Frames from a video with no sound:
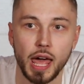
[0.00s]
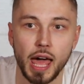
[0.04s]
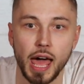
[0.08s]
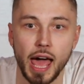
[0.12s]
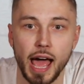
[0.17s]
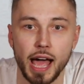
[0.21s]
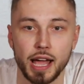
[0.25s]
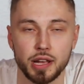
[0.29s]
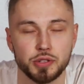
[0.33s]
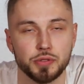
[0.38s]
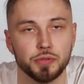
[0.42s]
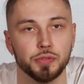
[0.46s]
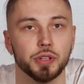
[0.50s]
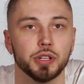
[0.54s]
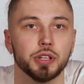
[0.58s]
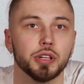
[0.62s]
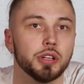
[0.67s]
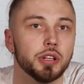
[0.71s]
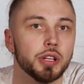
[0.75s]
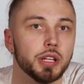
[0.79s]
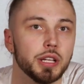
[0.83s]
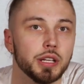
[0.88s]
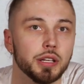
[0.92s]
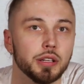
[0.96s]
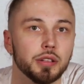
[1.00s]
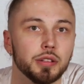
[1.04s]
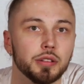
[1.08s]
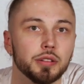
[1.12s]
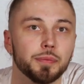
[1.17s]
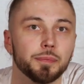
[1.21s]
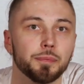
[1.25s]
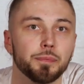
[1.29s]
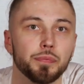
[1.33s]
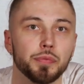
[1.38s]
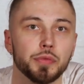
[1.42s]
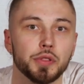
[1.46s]
Asheville and
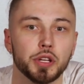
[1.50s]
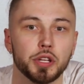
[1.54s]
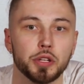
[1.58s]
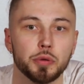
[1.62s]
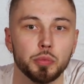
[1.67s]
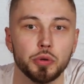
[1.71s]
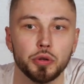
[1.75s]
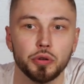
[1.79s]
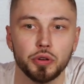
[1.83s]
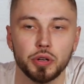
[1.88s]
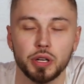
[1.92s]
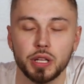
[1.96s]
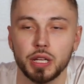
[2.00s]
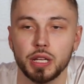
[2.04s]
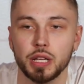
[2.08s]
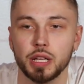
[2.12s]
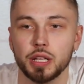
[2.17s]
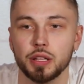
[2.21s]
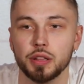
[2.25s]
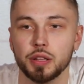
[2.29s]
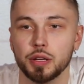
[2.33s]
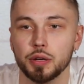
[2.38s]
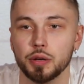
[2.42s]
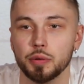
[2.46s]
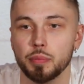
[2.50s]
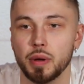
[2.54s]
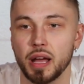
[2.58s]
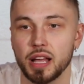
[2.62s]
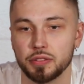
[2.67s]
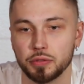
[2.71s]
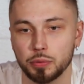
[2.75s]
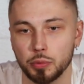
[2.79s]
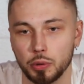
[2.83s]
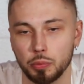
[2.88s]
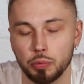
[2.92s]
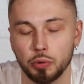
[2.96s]
the community and the
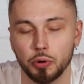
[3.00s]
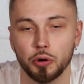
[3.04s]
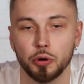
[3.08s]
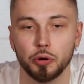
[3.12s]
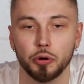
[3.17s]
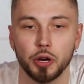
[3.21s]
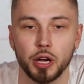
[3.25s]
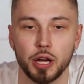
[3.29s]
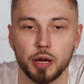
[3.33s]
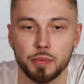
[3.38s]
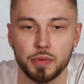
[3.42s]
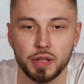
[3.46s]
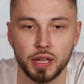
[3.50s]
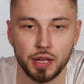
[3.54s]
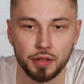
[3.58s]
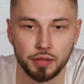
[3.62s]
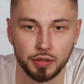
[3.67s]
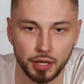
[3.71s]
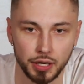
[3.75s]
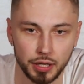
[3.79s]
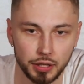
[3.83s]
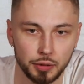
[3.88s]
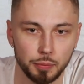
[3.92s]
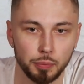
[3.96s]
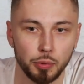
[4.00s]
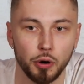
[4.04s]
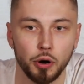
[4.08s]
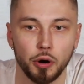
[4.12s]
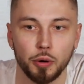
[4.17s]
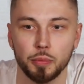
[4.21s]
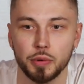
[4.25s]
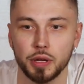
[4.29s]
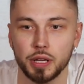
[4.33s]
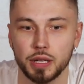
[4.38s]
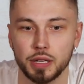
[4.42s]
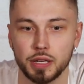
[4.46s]
basketball program, the athletic
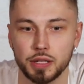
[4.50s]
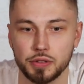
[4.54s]
department.